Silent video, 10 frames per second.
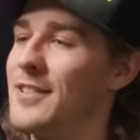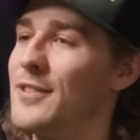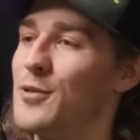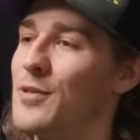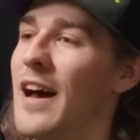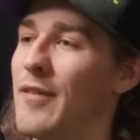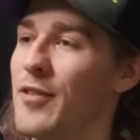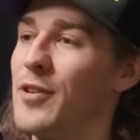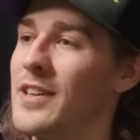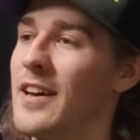do that
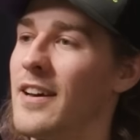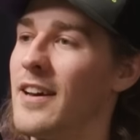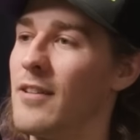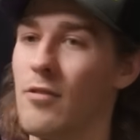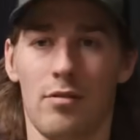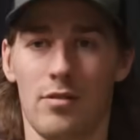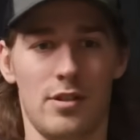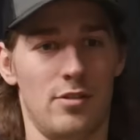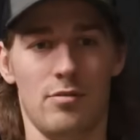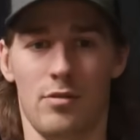for you, and
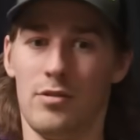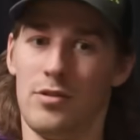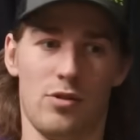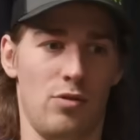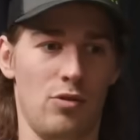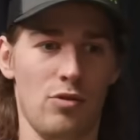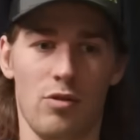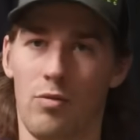there's no logo.